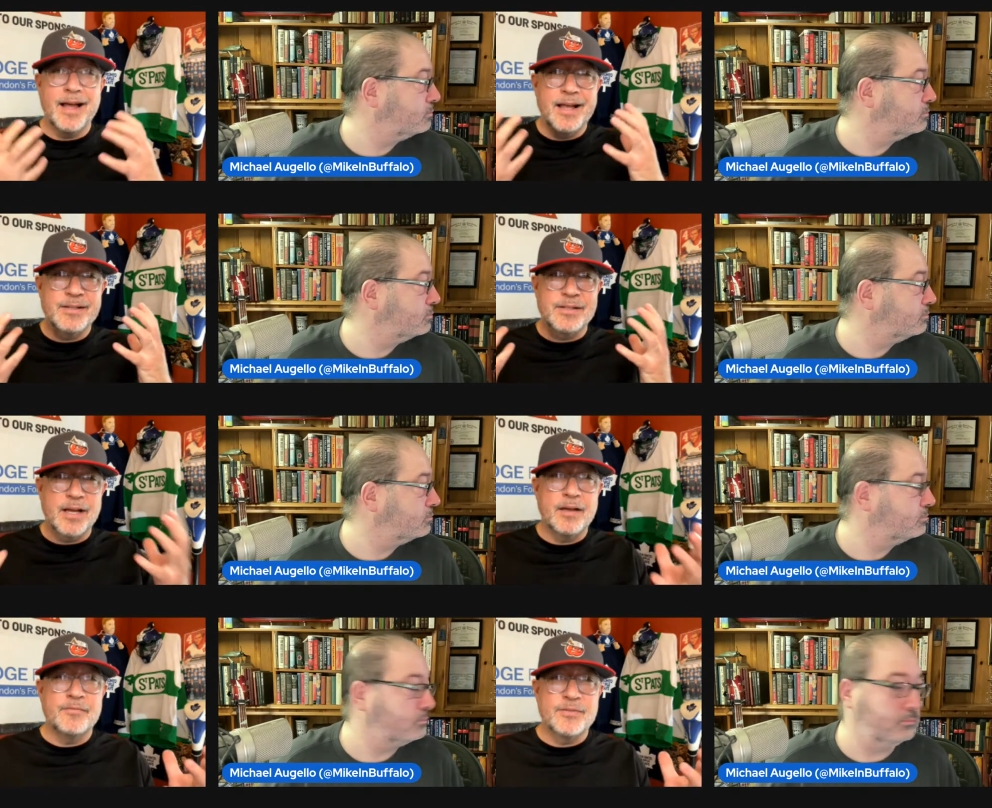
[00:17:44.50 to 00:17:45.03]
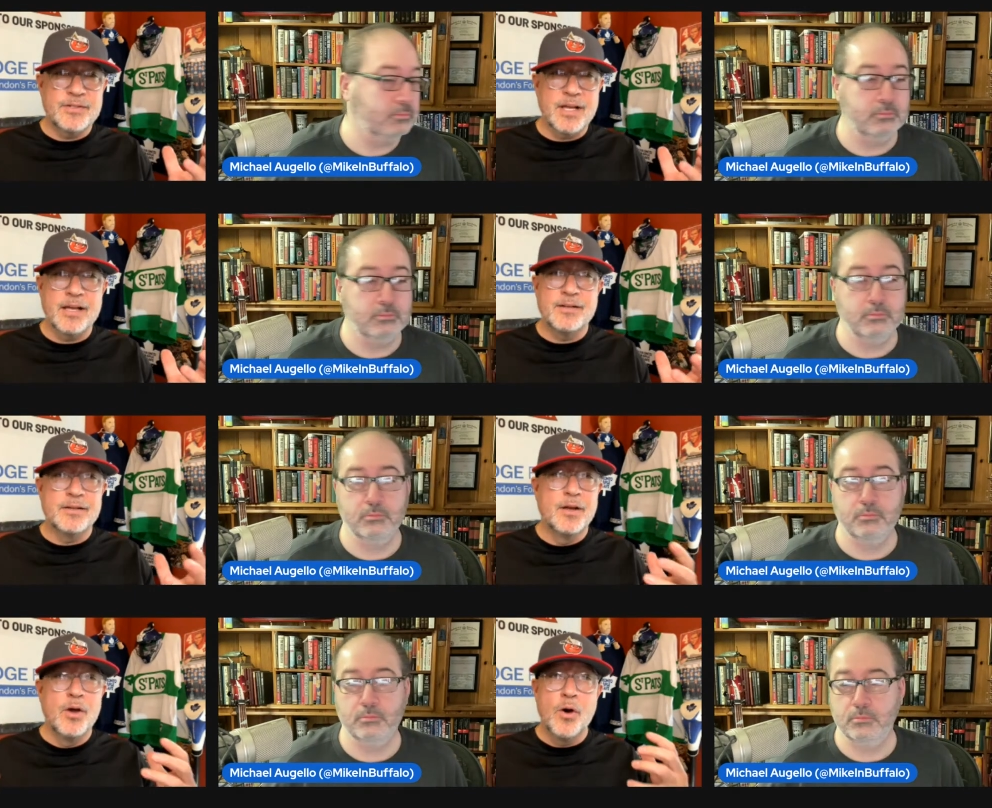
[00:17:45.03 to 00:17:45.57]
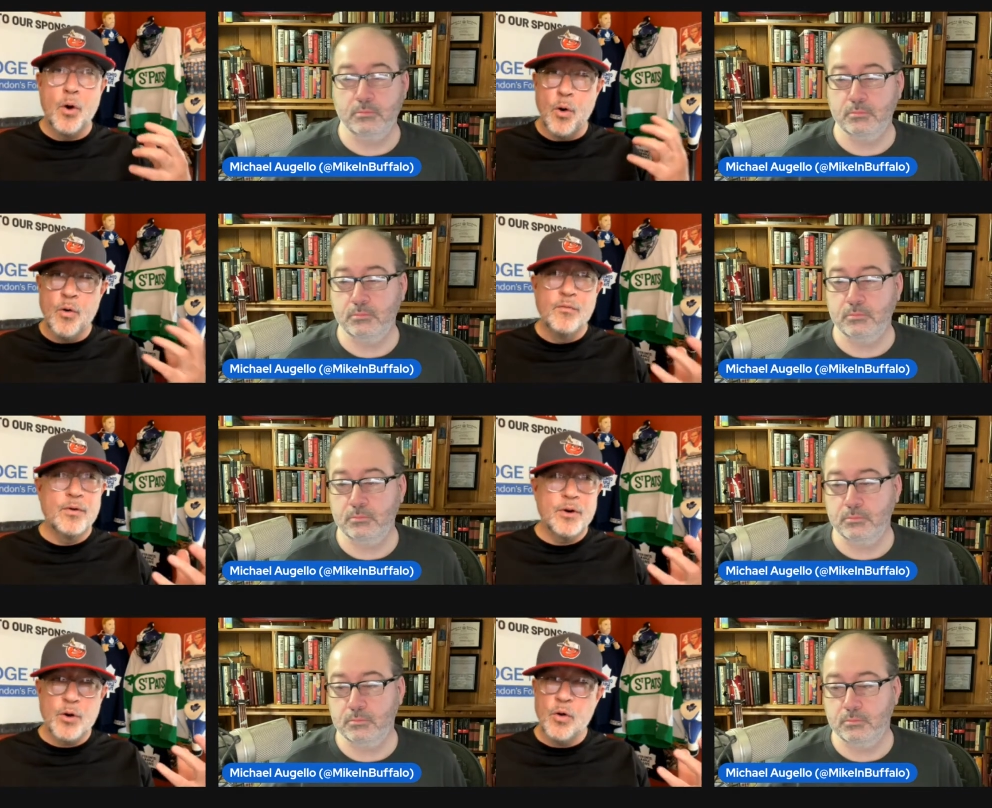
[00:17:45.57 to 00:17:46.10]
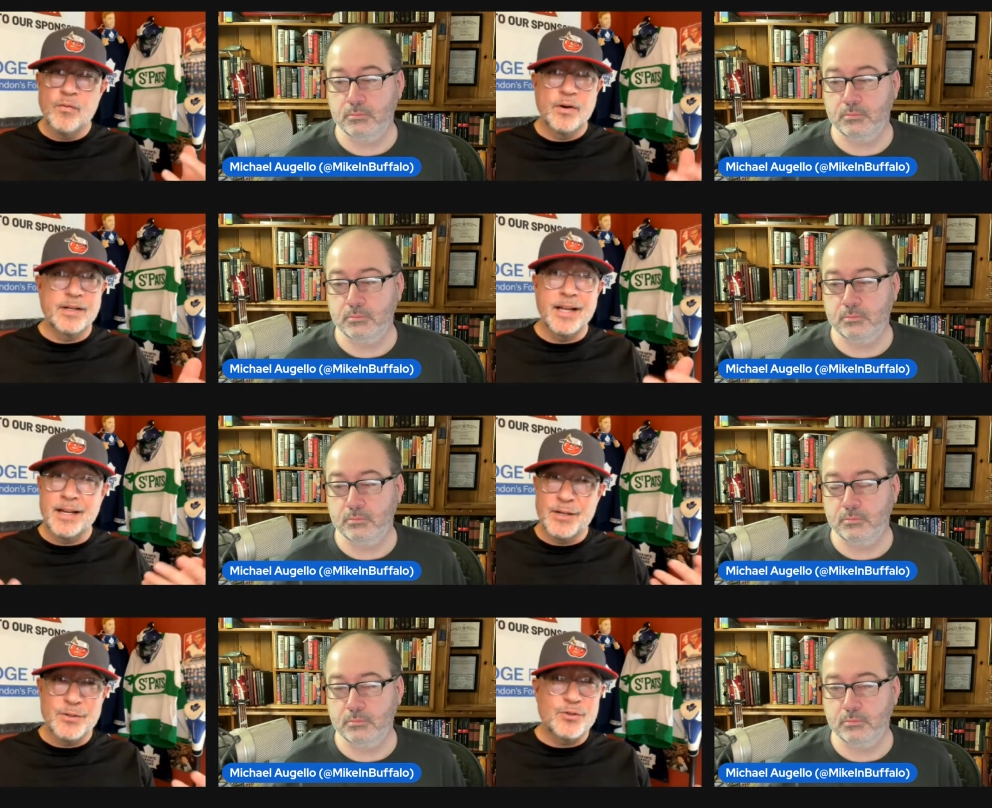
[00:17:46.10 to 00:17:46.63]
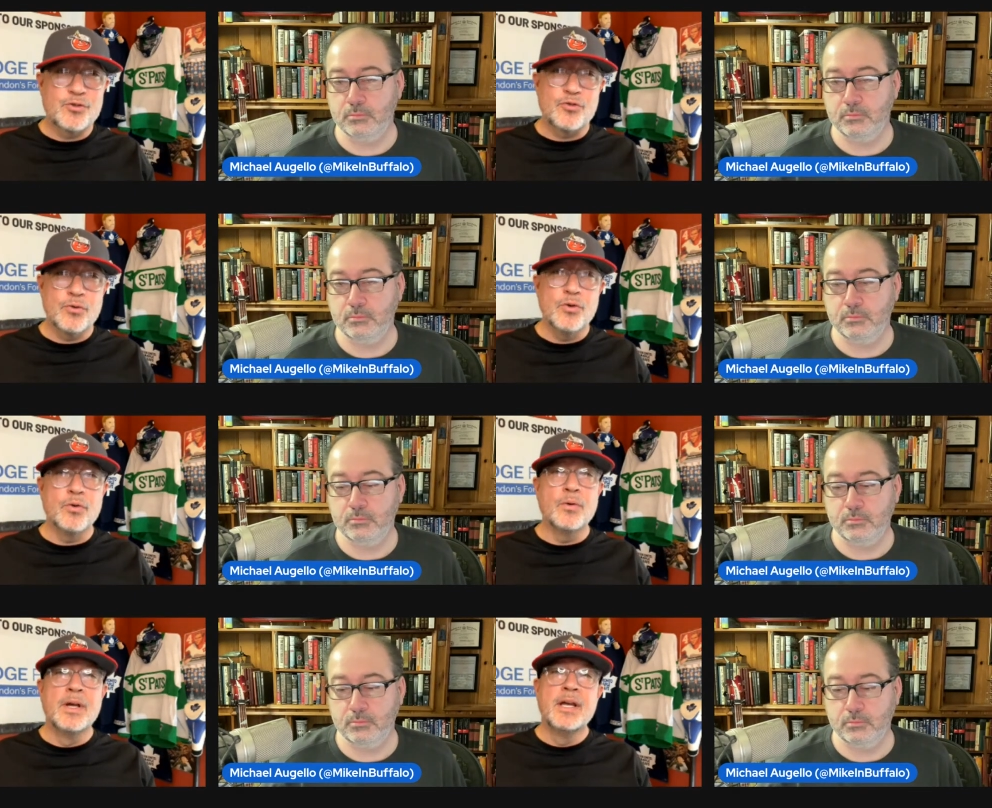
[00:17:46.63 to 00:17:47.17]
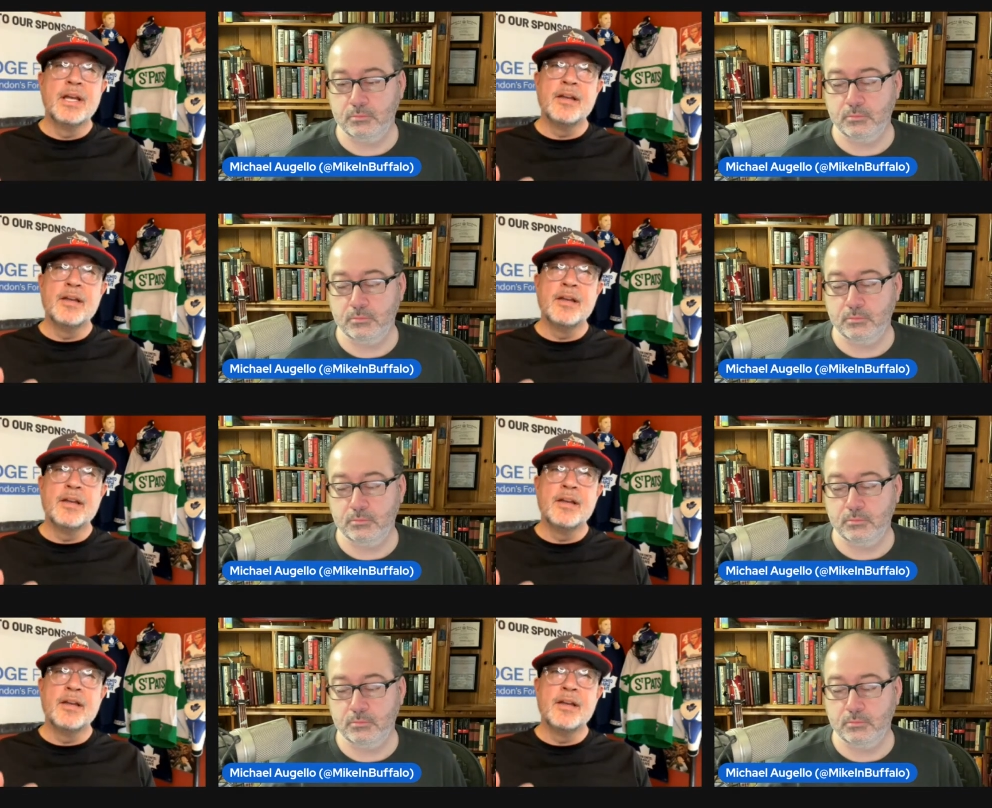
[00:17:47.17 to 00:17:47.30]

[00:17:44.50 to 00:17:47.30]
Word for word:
Speaker 1: As I've said over and over again. And it's true.